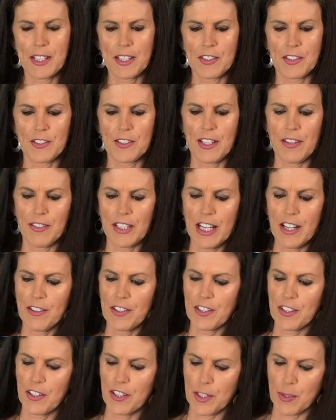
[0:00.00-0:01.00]
6 or 7
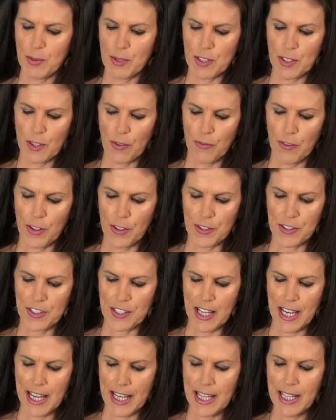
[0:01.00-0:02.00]
hours. So this was the first
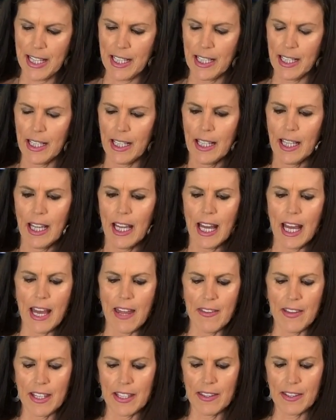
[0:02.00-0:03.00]
side,
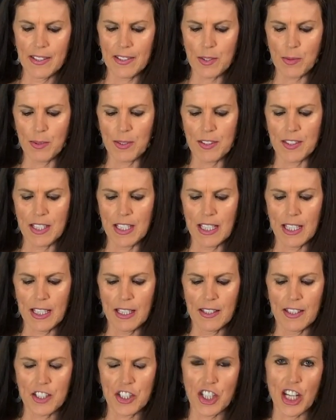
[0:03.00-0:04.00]
and then this was the
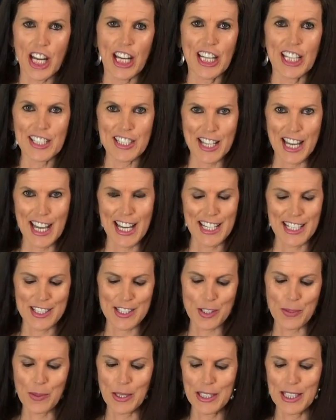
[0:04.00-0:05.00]
shiny side is
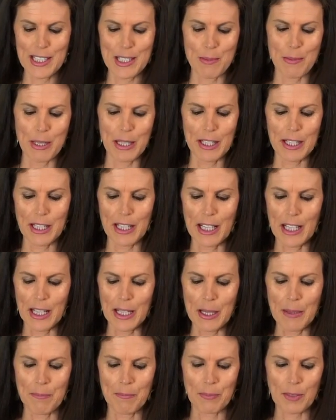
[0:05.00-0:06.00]
the one that's been
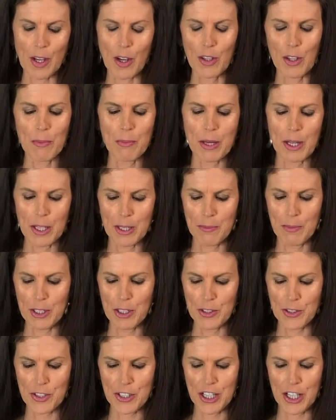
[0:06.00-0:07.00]
on the bottom
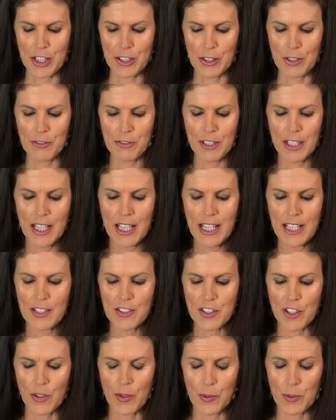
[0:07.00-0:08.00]
when you start off.
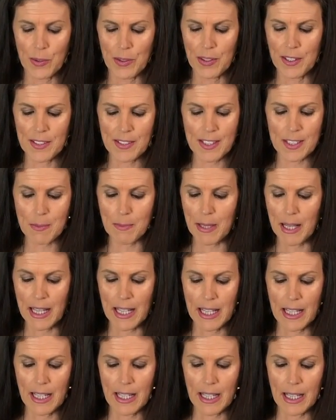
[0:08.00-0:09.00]
So this is
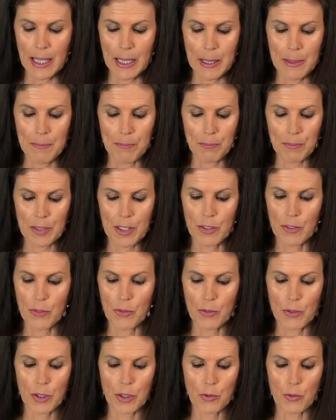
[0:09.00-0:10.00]
my
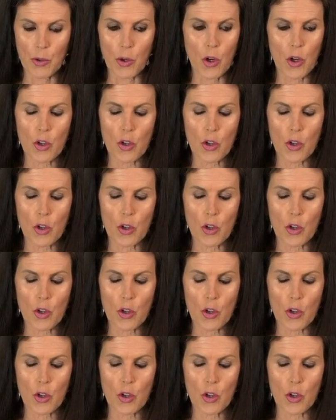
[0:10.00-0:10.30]
raw